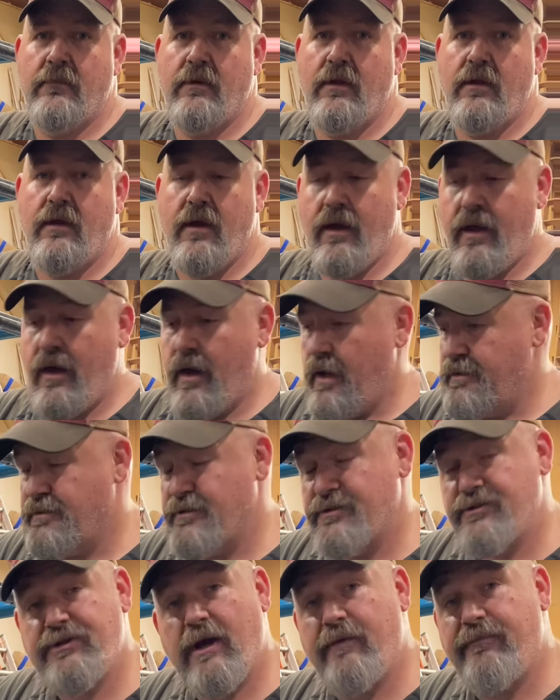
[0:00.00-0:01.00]
Hey guys,
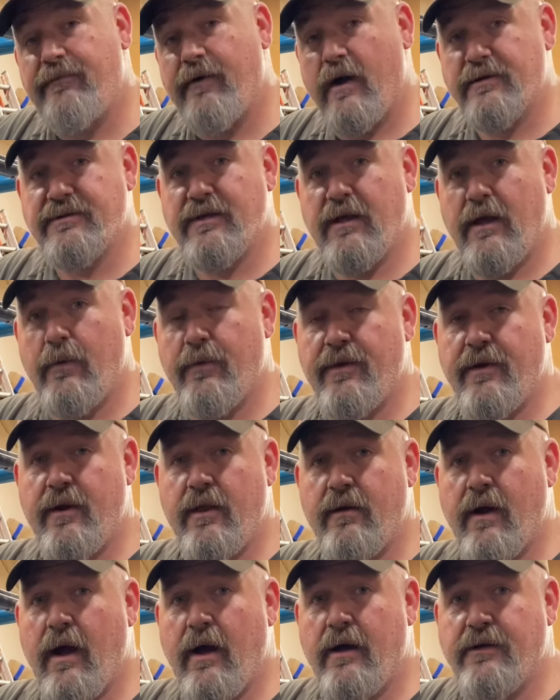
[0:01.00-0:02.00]
it's Chad Fox again with
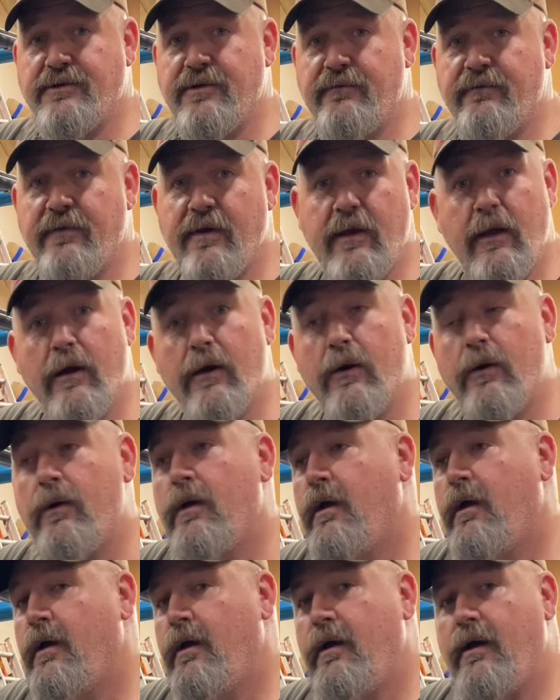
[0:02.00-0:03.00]
another how-to video.
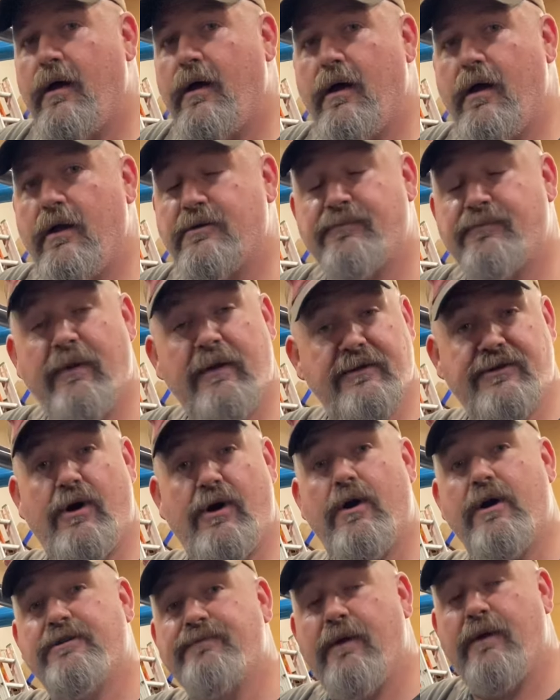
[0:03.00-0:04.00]

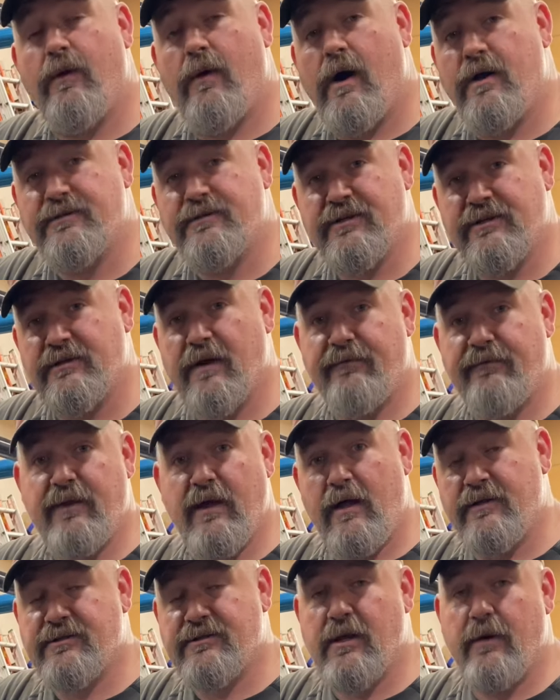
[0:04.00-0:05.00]
Sorry it's been a while since I've
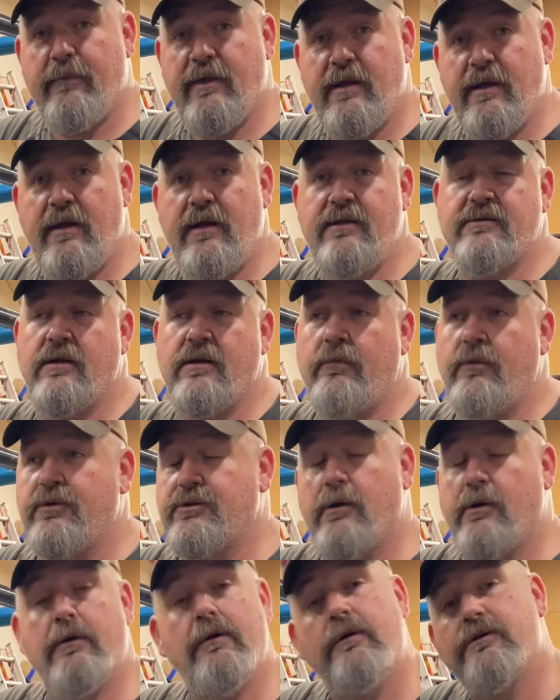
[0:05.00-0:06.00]
done some of these. I'm going to
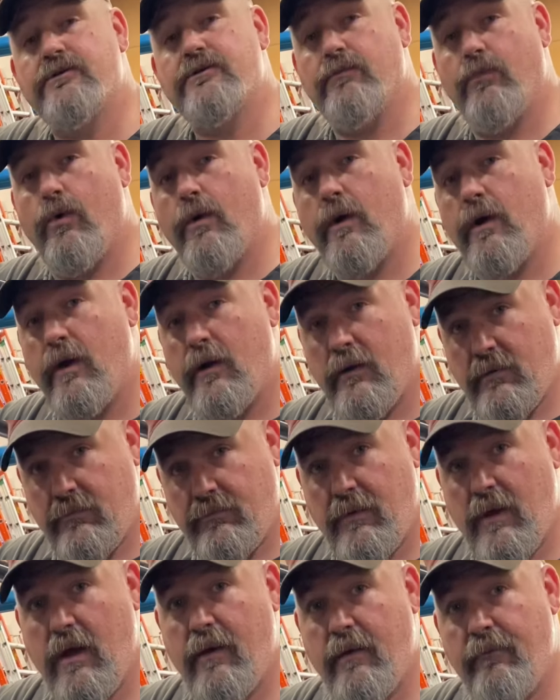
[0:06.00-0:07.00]
start doing some more here
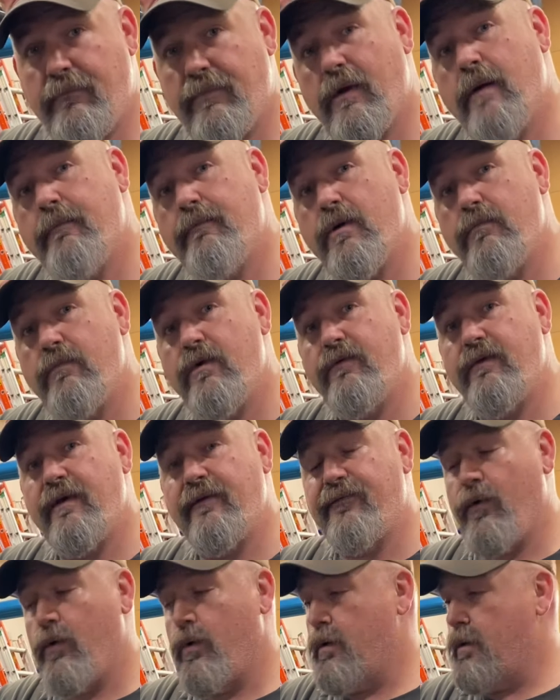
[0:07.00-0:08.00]
moving
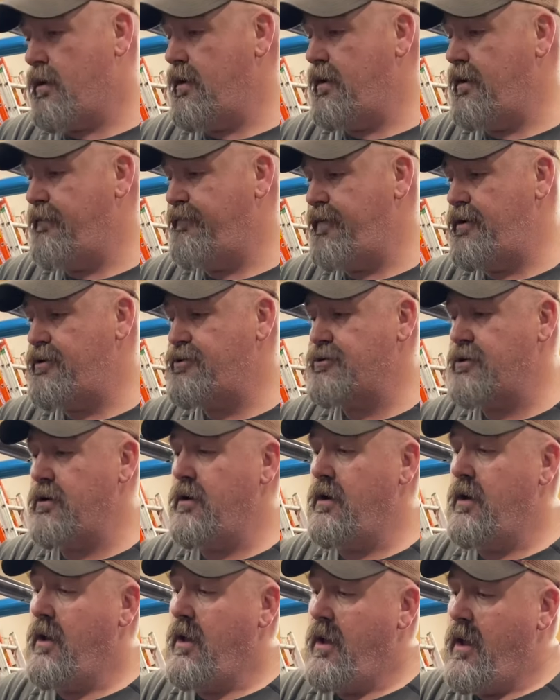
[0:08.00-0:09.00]
forward in the future.
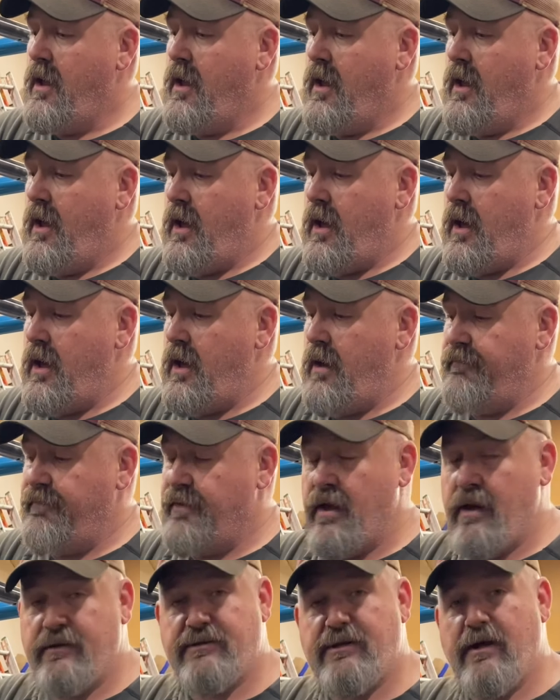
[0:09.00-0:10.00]
I've
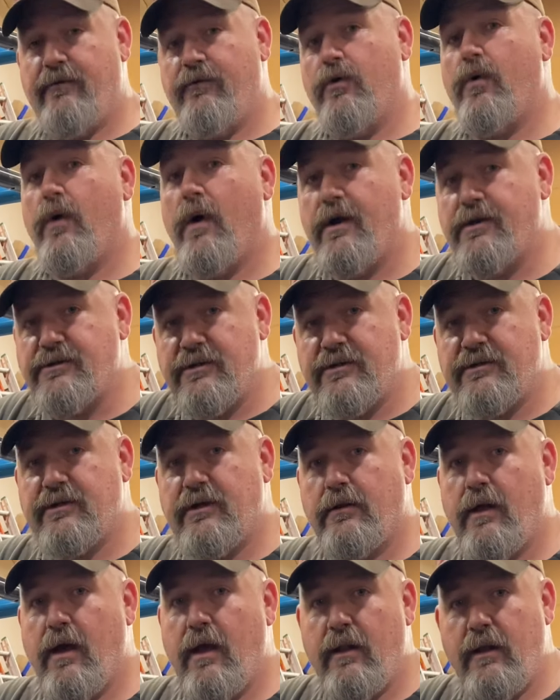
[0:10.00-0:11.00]
got several questions
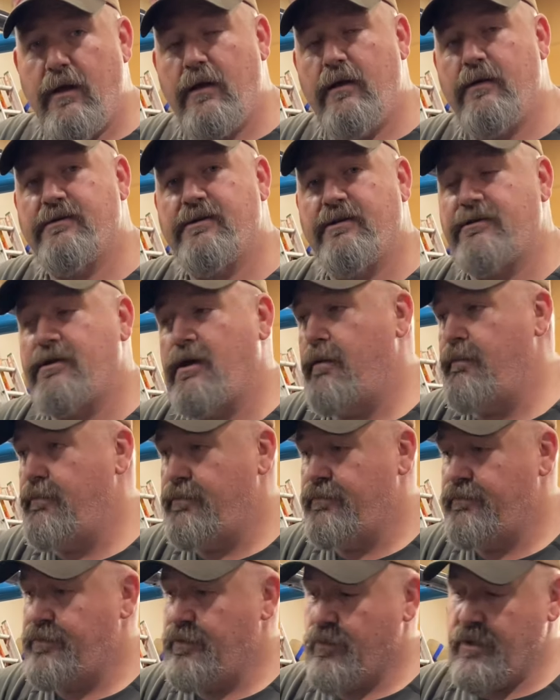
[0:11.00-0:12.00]
here lately since
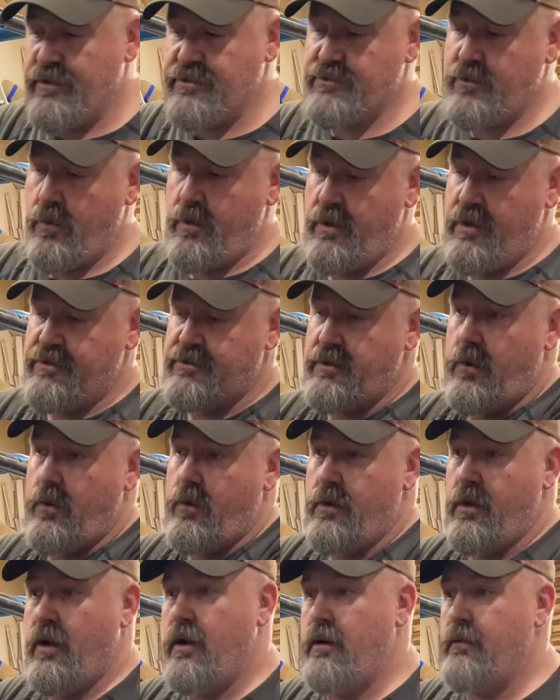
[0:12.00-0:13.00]
I'm restoring this
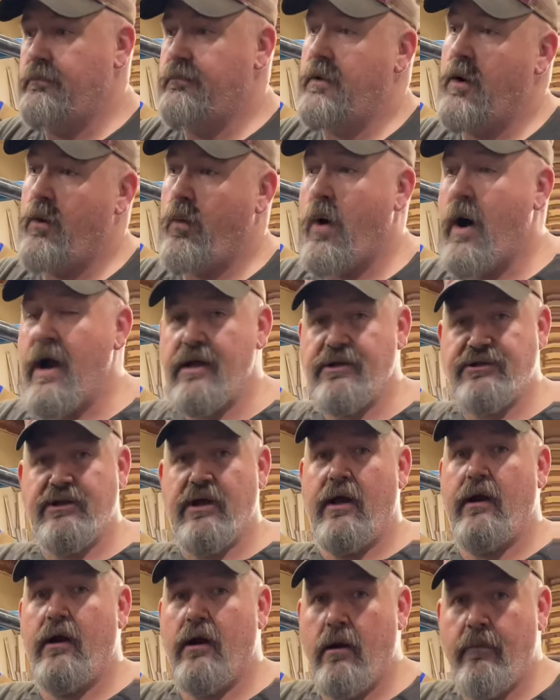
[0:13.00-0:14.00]
old
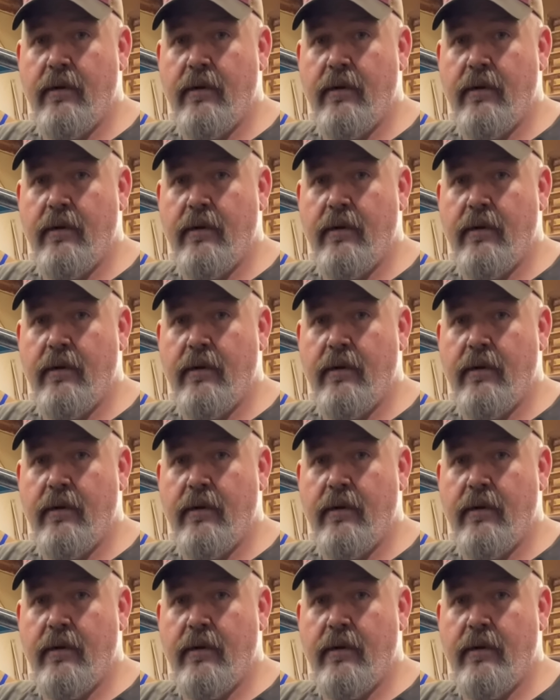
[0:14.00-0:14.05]
YJ here.